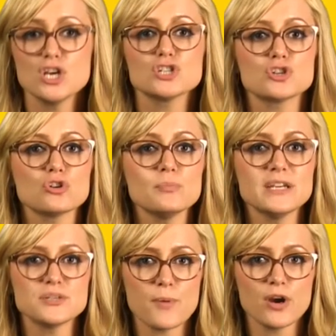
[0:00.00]
Turtle
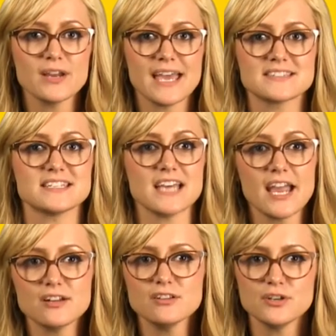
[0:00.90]
Beach Park has a
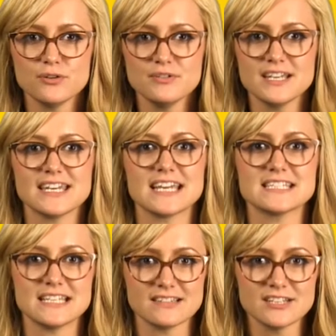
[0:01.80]
tidal lagoon
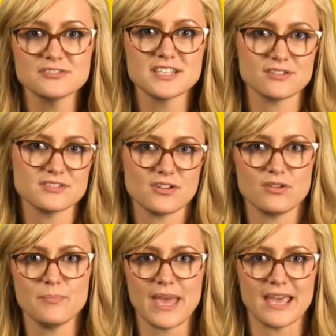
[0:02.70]
connecting Little
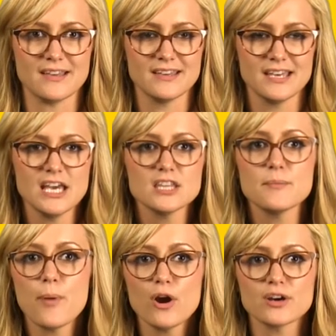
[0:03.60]
Sarasota Bay. The
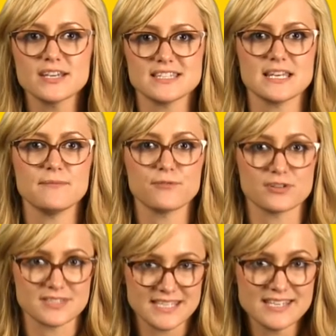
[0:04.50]
park is named for
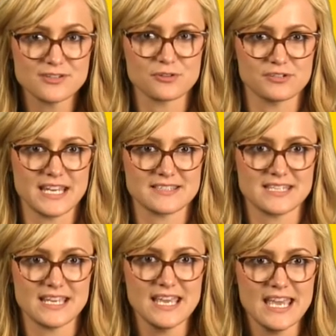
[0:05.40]
its sea turtle
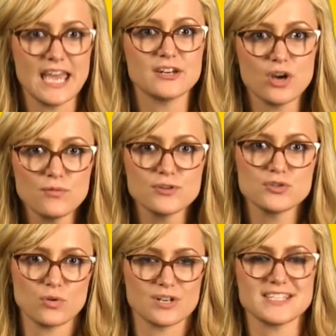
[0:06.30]
nesting and gopher
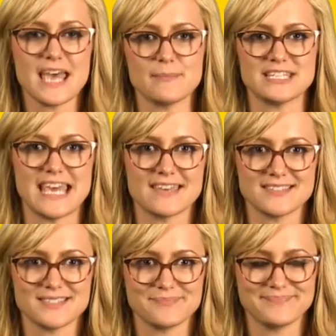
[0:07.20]
tortoise habitats.